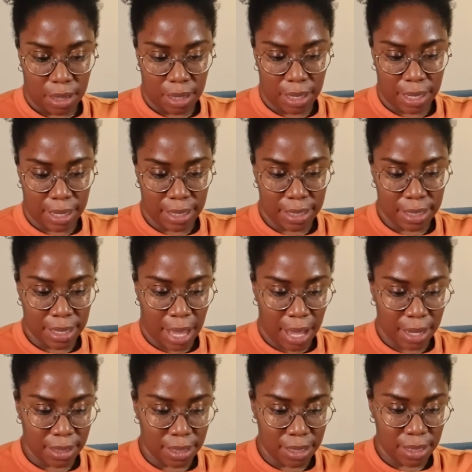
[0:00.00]
the
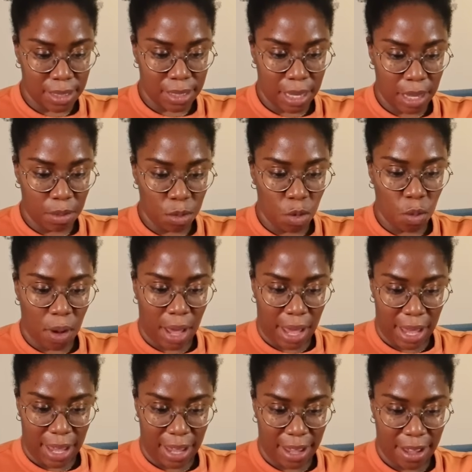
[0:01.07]
exact same
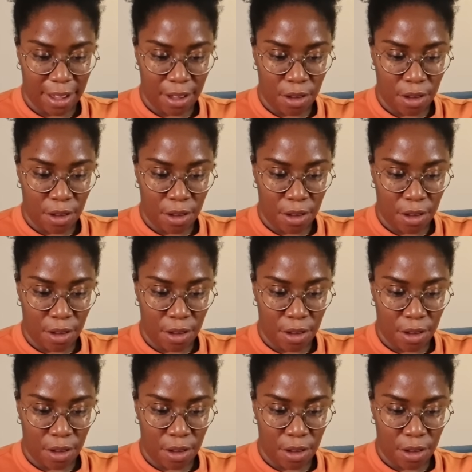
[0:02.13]
way